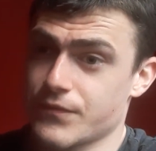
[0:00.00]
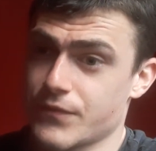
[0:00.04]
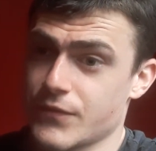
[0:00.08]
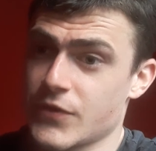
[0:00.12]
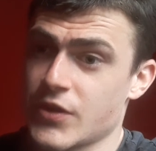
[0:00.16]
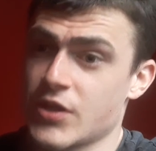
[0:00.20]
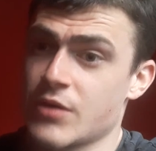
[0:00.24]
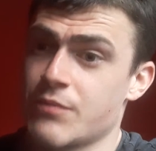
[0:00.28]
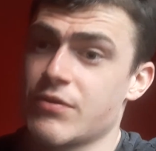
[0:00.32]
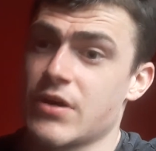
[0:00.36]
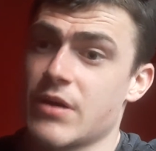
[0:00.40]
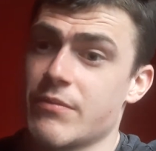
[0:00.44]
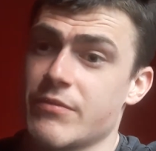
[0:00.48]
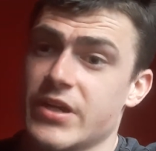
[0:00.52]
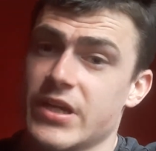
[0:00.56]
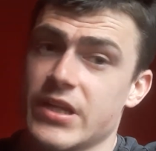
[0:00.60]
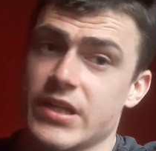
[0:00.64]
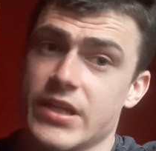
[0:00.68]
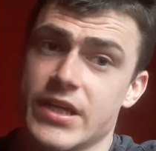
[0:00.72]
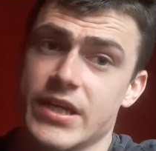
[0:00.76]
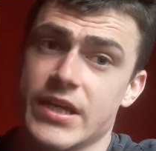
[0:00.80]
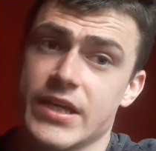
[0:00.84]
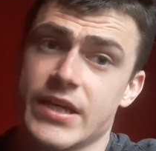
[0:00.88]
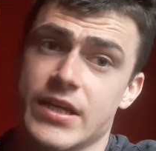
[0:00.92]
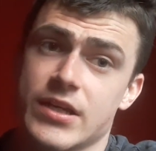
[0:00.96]
The Premier
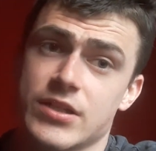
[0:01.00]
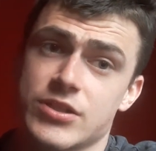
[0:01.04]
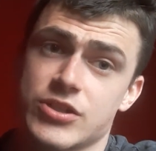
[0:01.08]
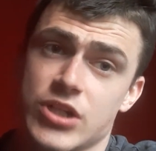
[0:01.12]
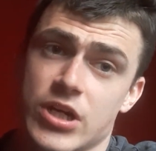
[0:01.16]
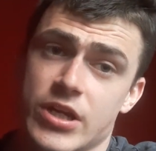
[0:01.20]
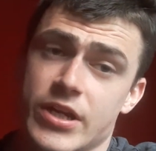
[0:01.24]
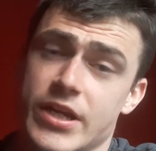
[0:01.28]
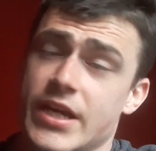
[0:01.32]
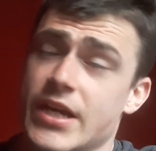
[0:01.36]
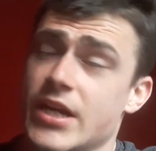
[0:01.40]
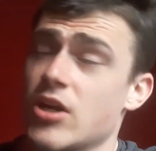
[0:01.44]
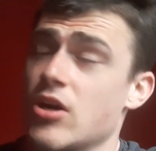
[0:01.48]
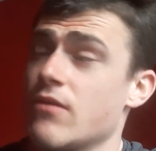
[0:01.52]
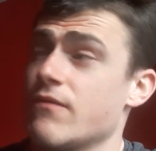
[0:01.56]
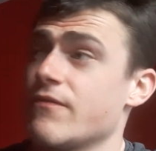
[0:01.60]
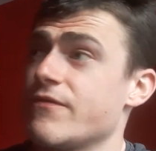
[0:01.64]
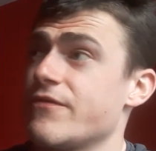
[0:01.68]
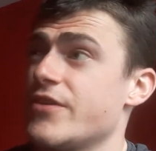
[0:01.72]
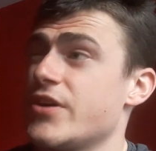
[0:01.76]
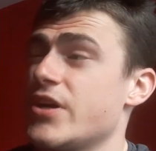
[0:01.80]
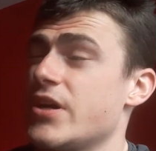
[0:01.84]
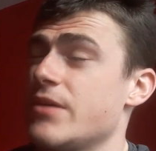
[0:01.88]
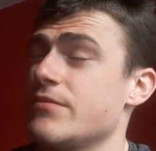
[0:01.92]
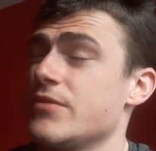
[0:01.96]
League, sorry,
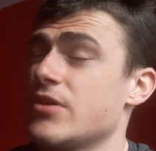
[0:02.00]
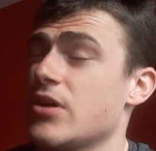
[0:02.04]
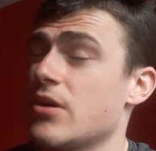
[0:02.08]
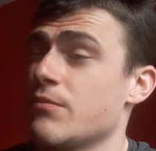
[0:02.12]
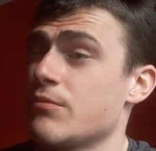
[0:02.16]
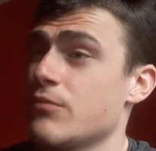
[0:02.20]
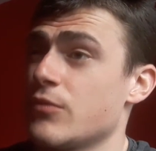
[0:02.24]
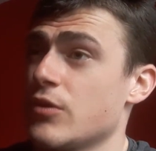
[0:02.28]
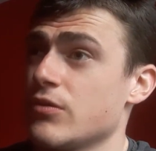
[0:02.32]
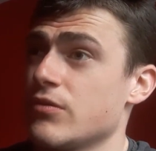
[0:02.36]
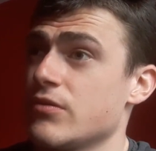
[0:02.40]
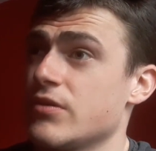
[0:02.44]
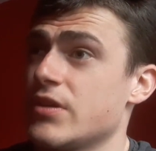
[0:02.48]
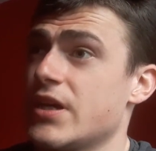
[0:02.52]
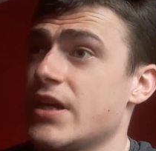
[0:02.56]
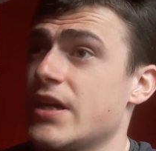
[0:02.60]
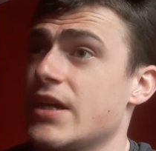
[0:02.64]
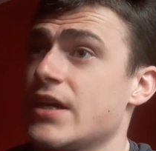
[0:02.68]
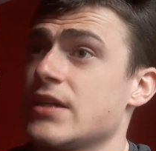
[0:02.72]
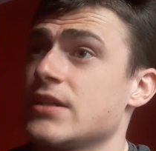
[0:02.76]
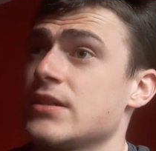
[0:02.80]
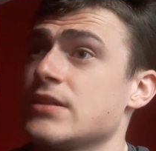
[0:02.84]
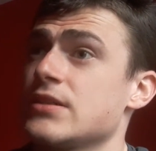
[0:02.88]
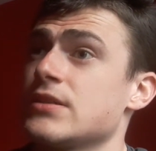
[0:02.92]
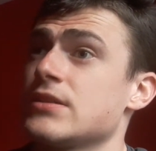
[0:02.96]
confirmed on
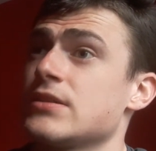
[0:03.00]
Monday